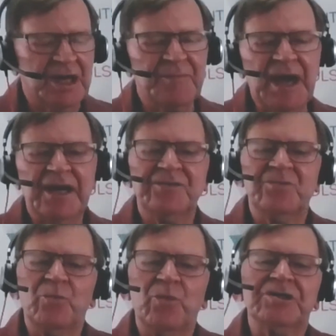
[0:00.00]
about
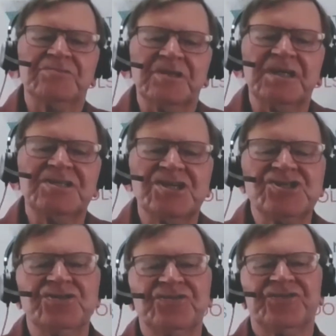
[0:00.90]
what
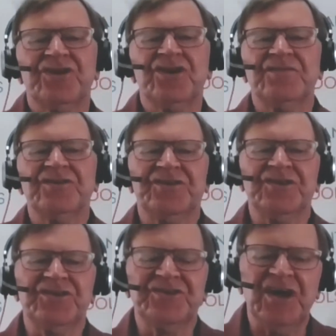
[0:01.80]
additional
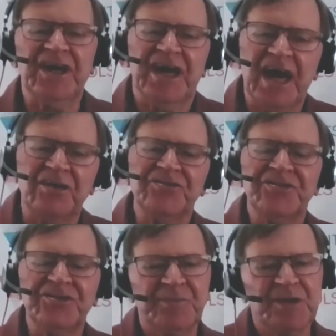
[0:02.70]
services accountants,
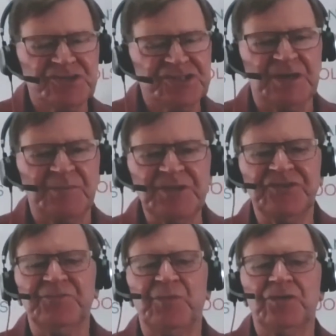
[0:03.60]
especially some of the
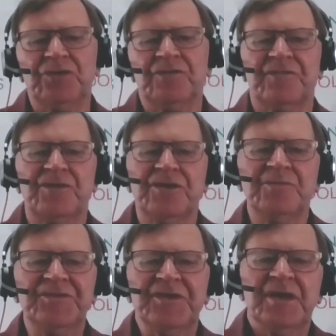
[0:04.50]
smaller
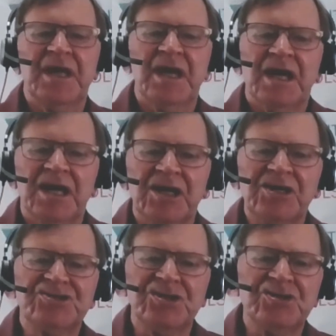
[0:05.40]
firms,
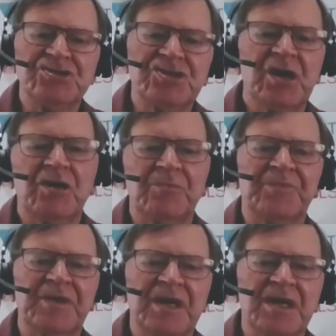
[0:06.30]
can do to
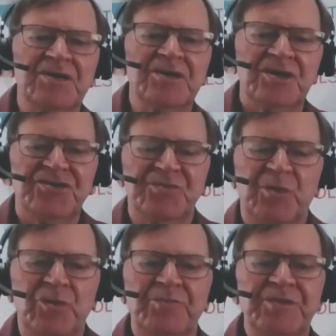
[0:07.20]
help their
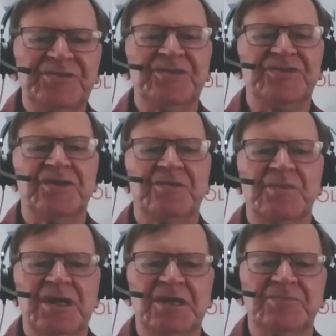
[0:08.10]
small business and
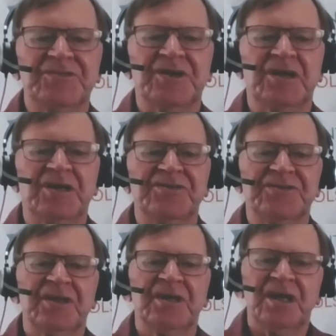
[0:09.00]

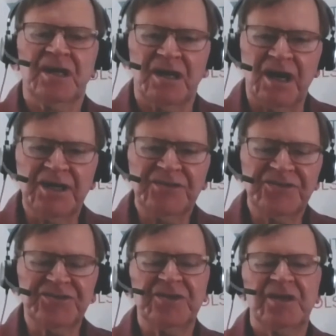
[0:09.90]
medium-sized
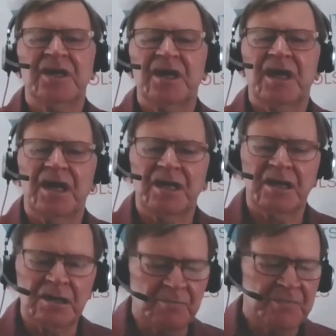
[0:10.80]
clients.
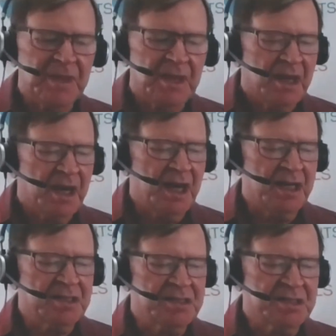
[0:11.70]

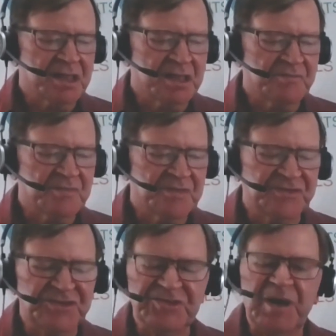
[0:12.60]

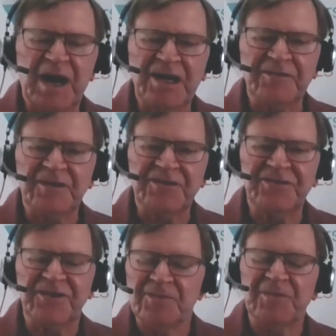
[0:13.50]
This is part of a
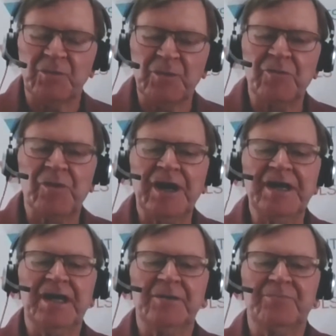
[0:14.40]
theme that we're
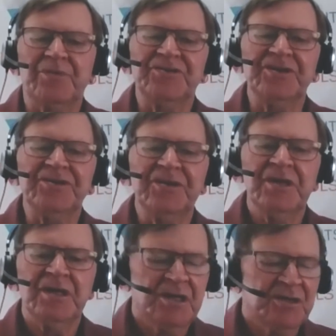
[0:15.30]
running at present.
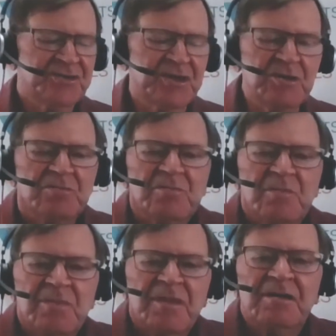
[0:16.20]
So
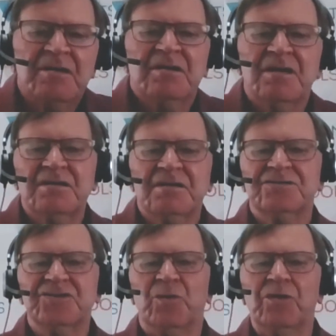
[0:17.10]

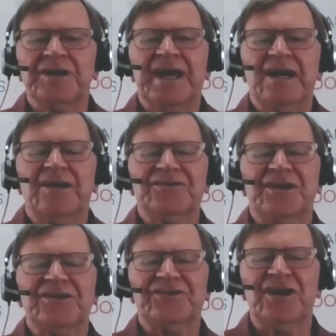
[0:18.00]
do all accountants
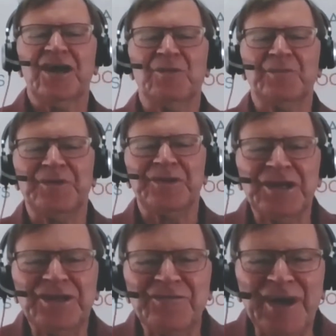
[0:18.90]
understand what
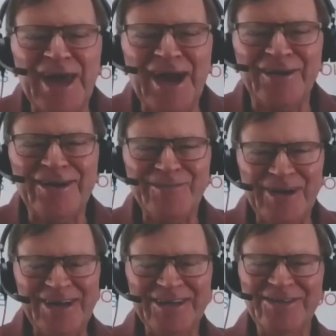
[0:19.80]
predictive accounting
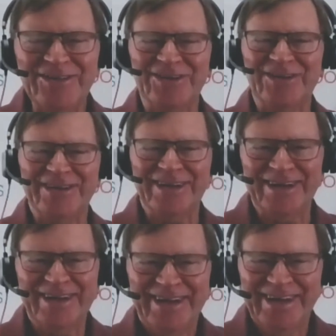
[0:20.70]
means? And
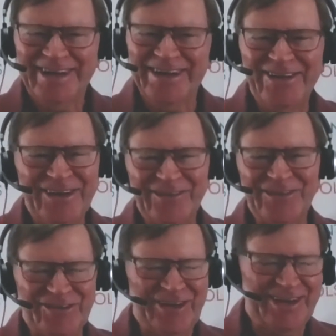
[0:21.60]
can you give
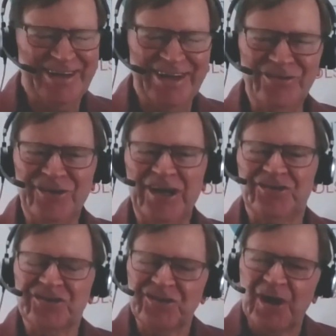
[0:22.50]
us an
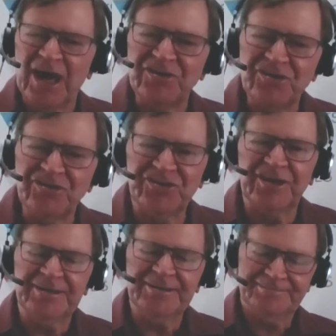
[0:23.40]
introduction to how you
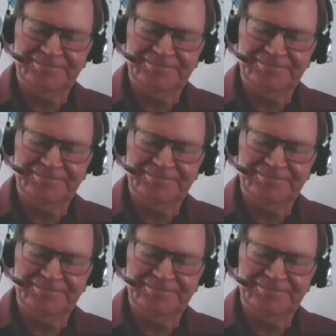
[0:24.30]
see it?